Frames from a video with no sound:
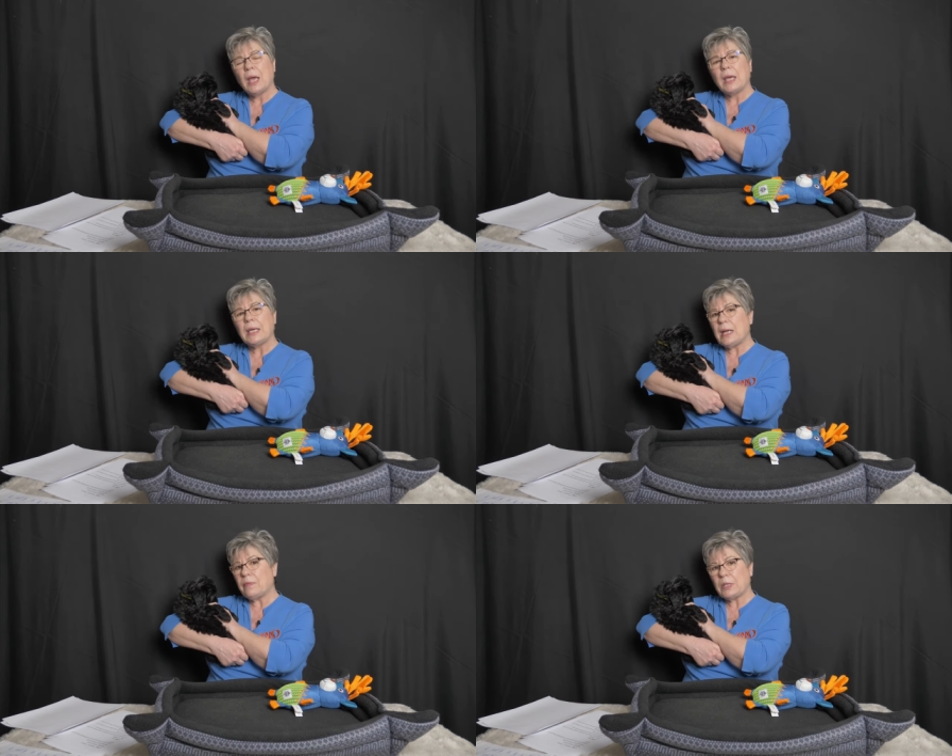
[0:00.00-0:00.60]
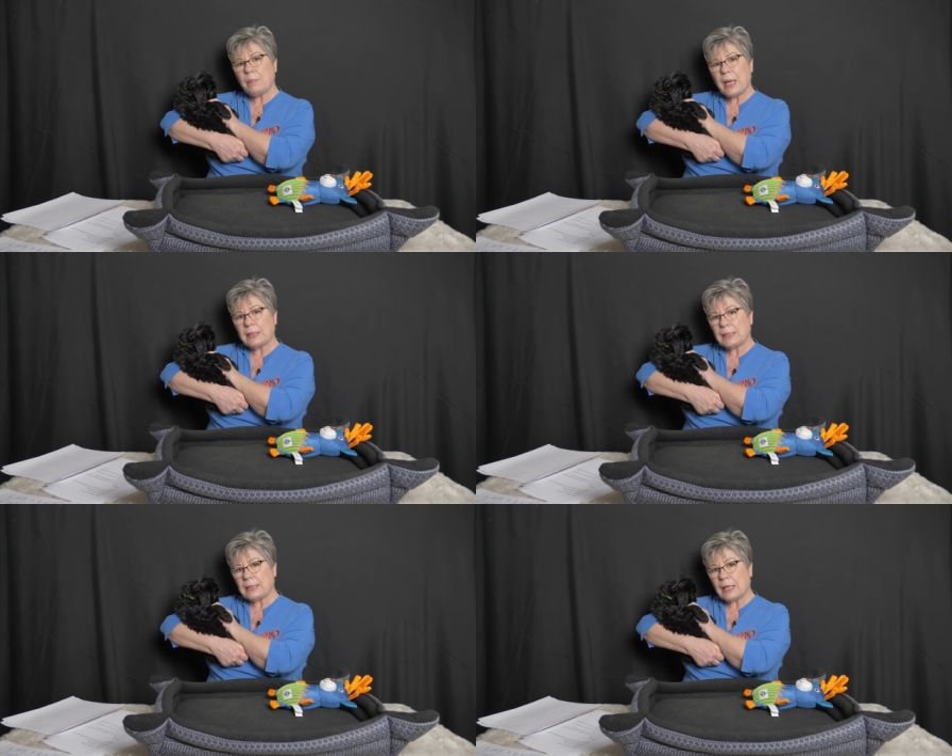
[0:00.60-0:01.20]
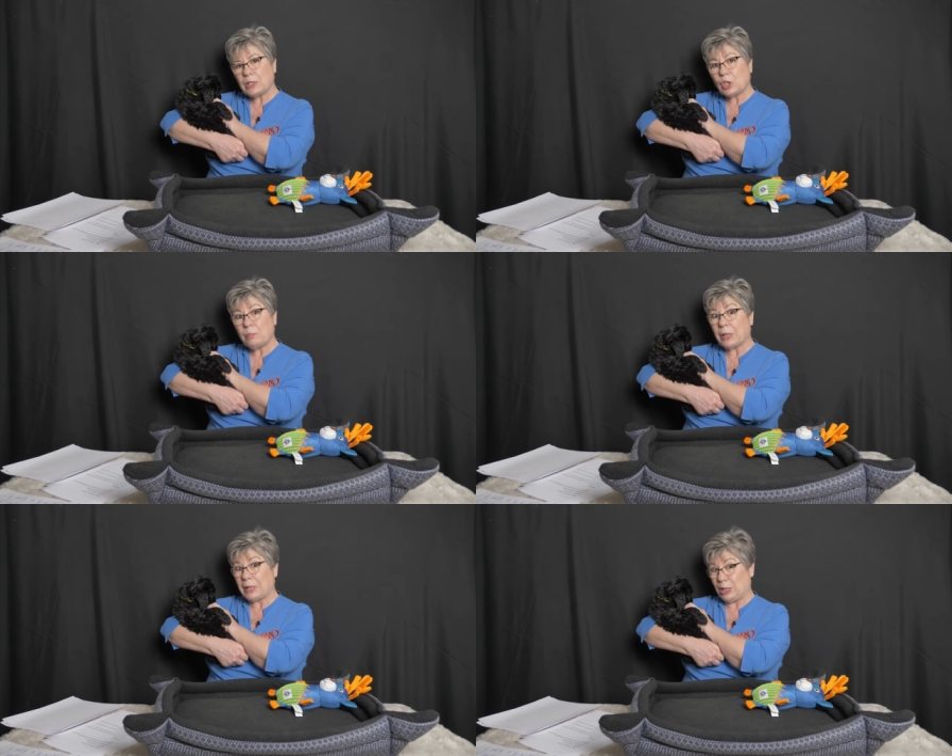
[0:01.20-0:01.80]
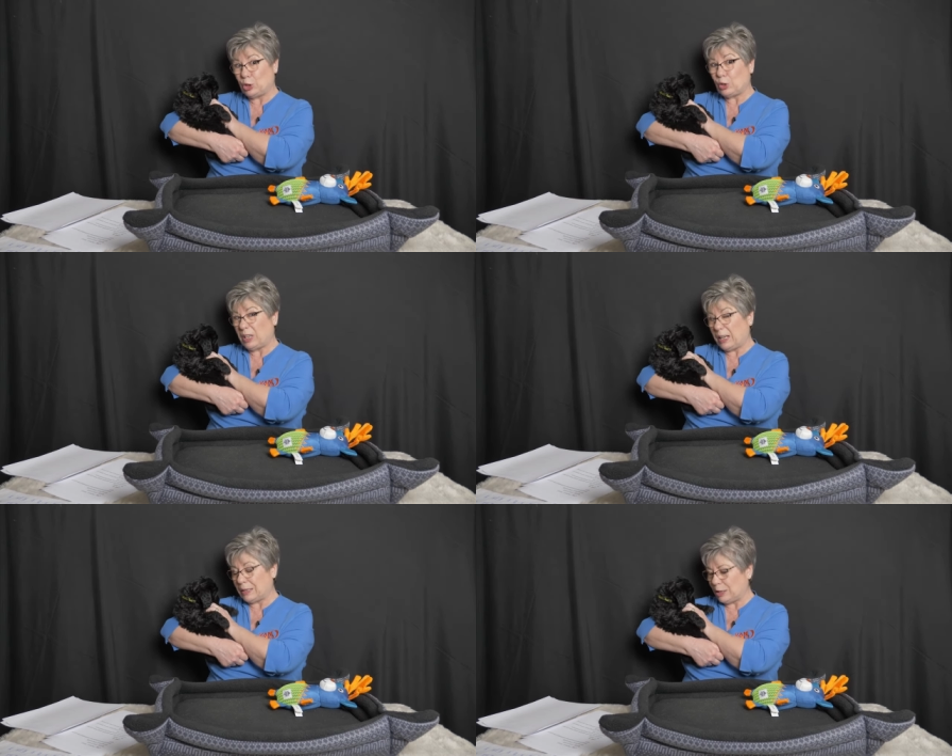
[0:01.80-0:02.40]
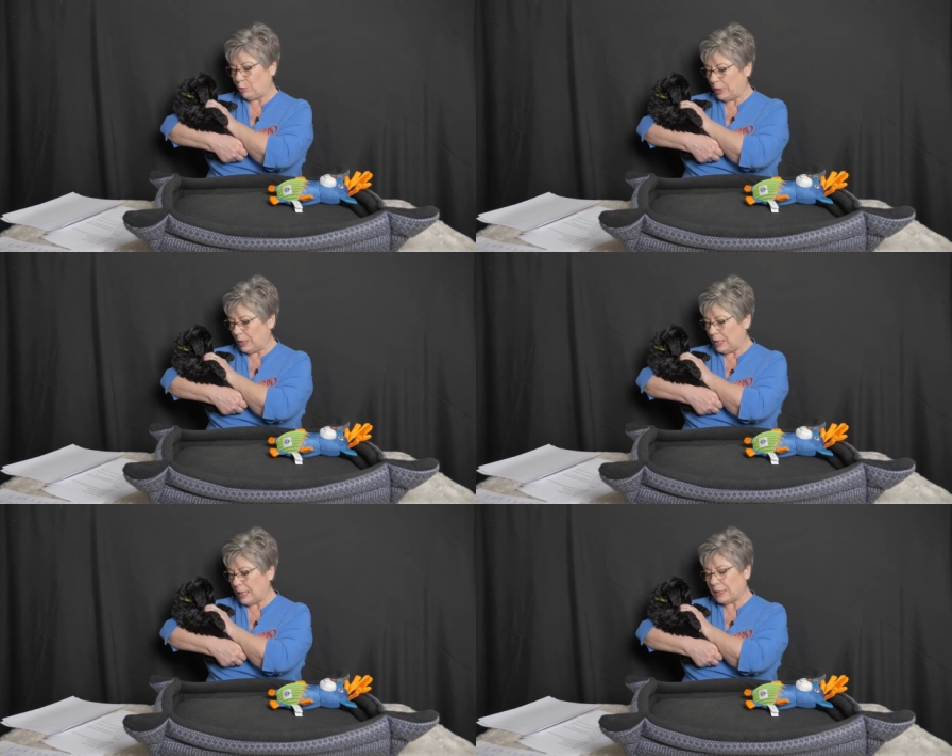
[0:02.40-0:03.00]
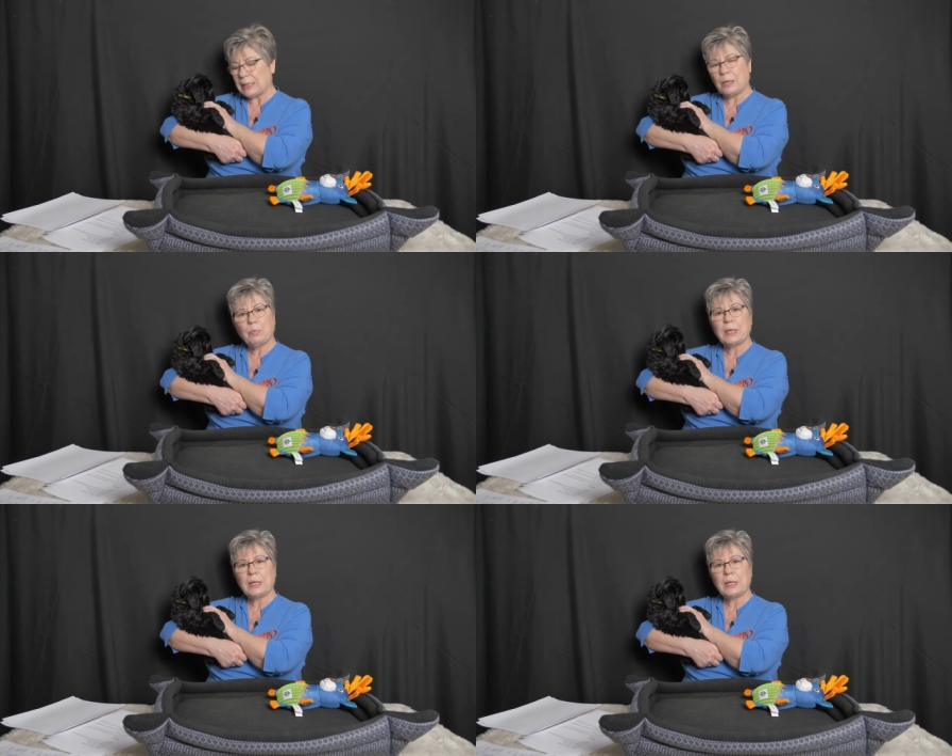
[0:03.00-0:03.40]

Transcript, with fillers: He never demands attention, but he sure likes it when he gets it.